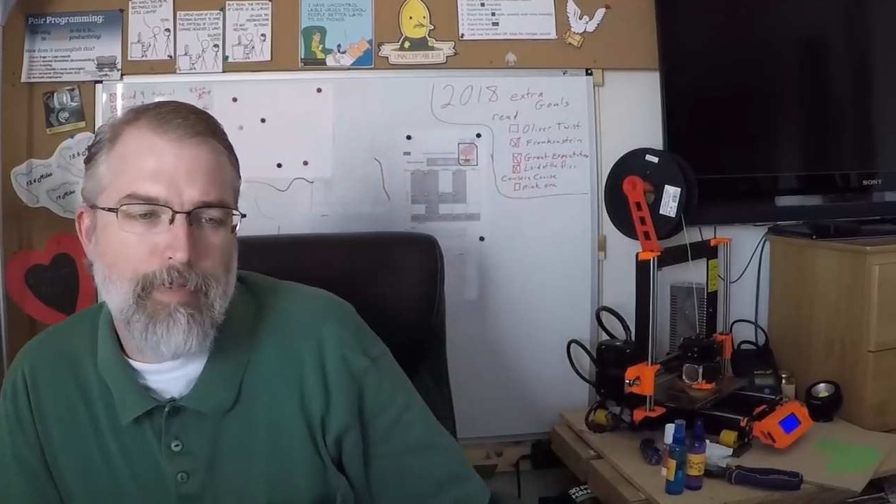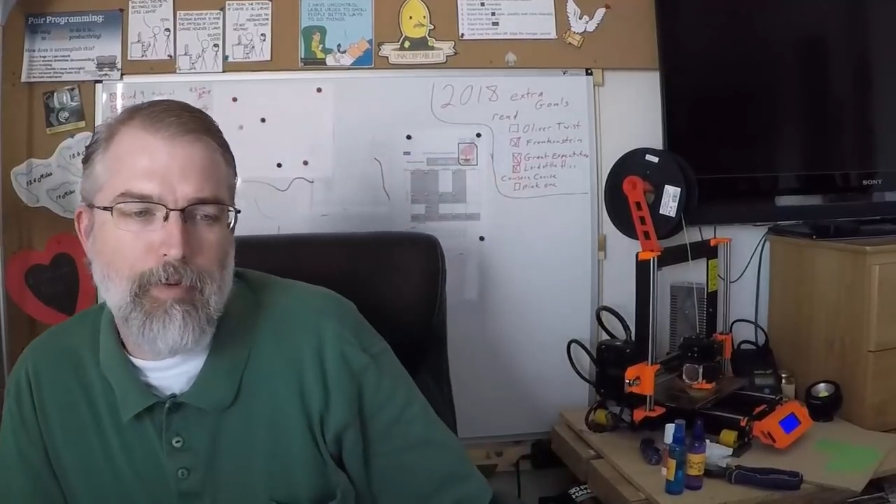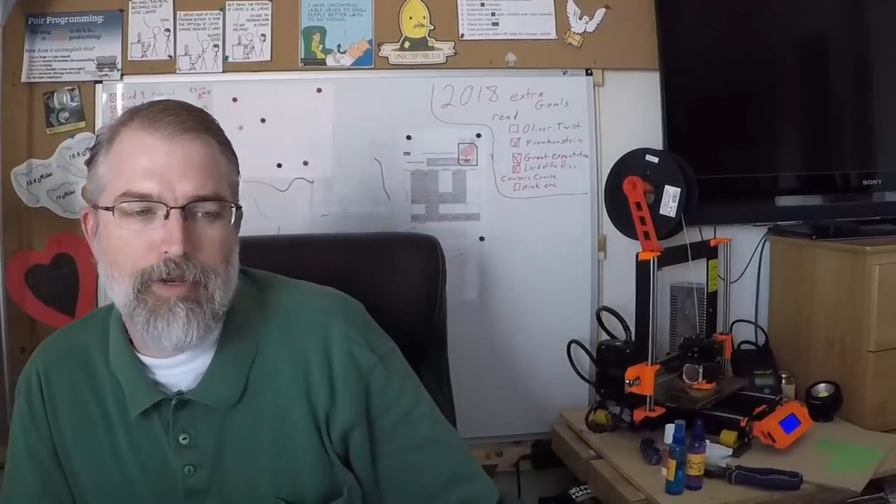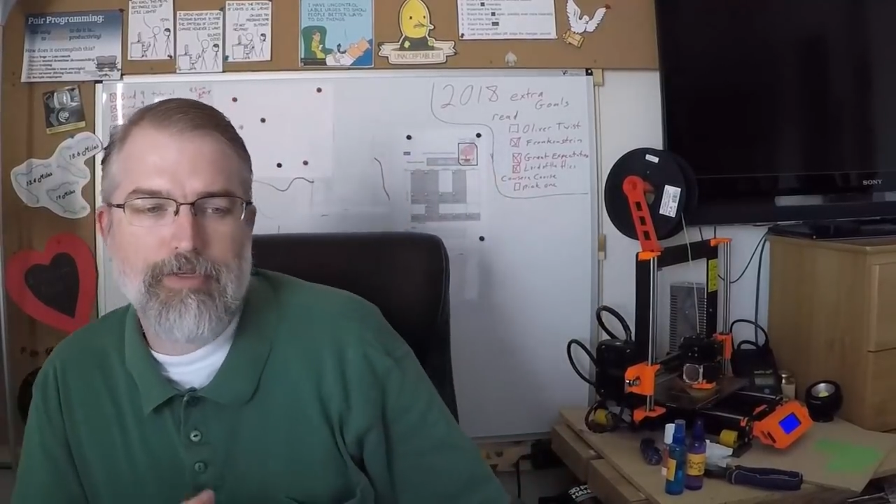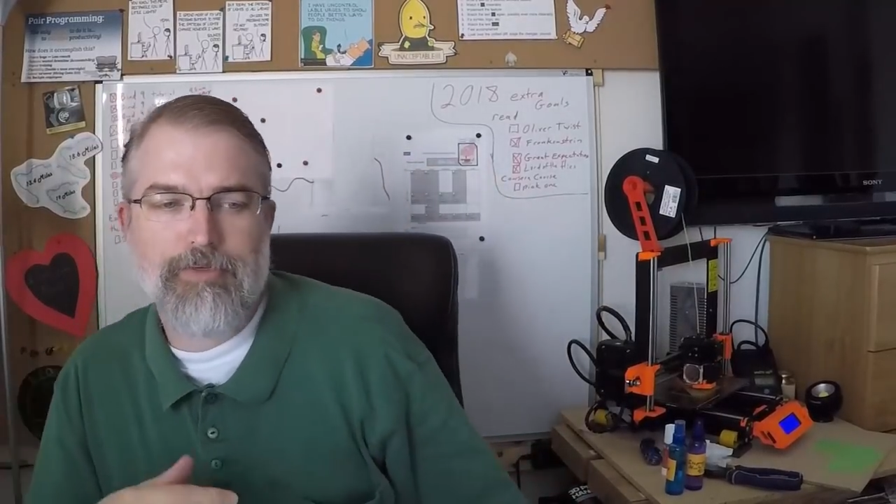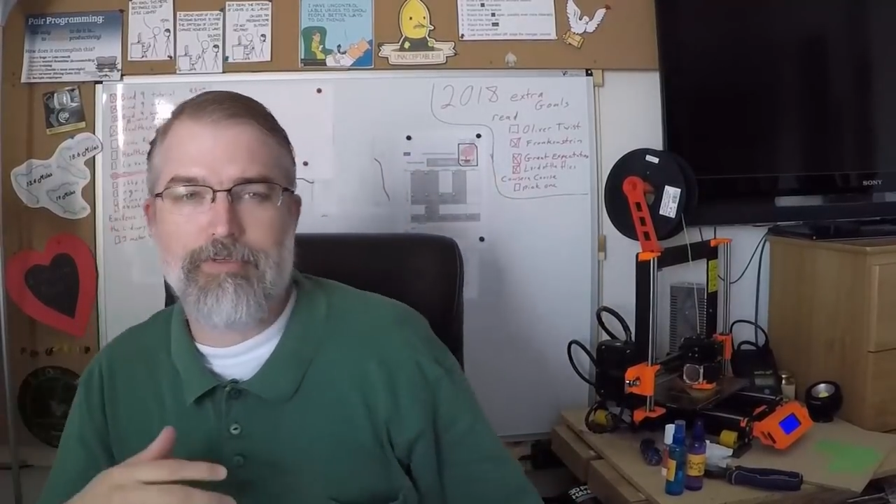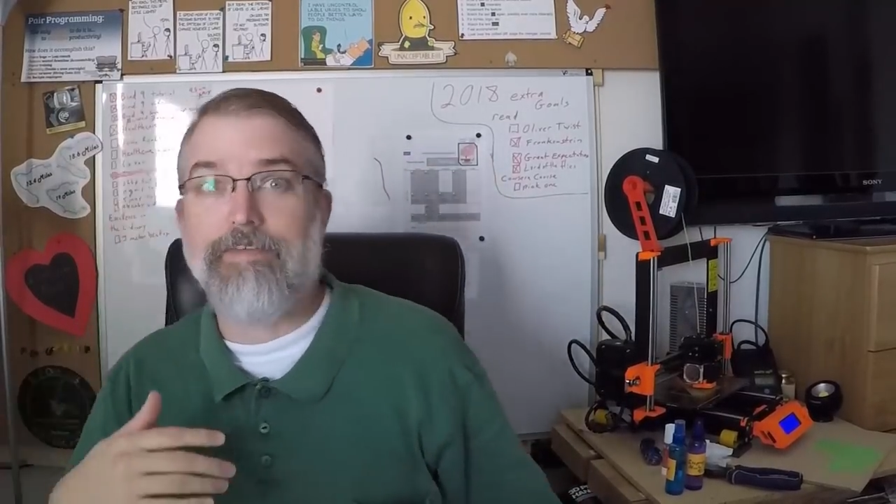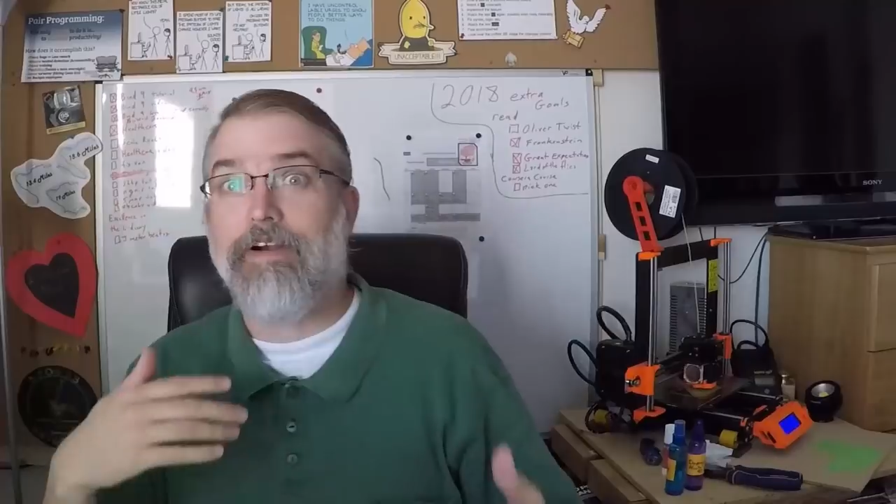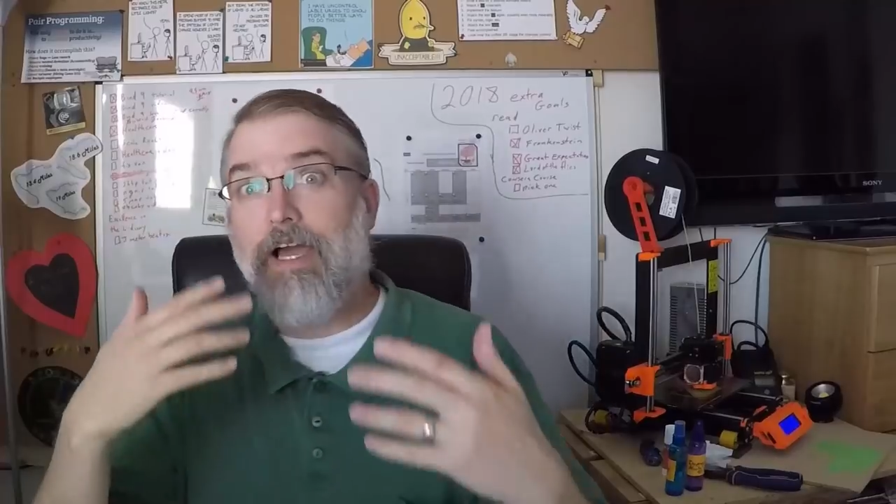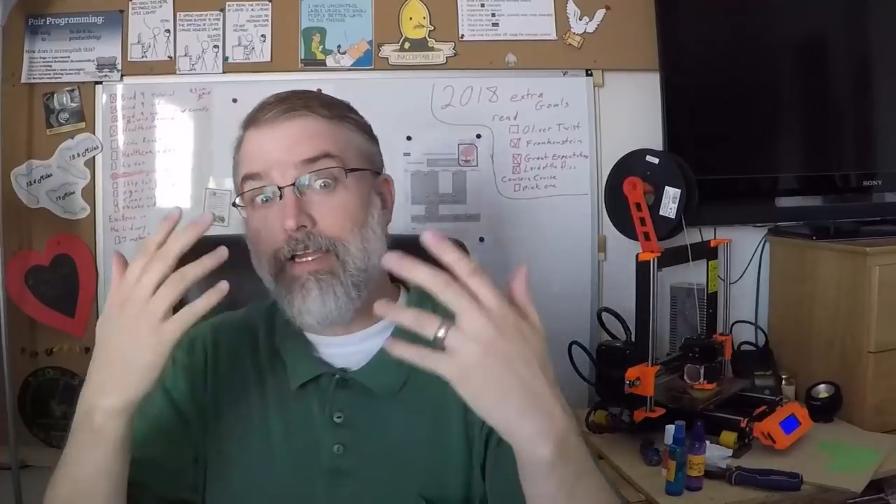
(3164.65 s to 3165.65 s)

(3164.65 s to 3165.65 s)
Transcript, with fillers: might want to do different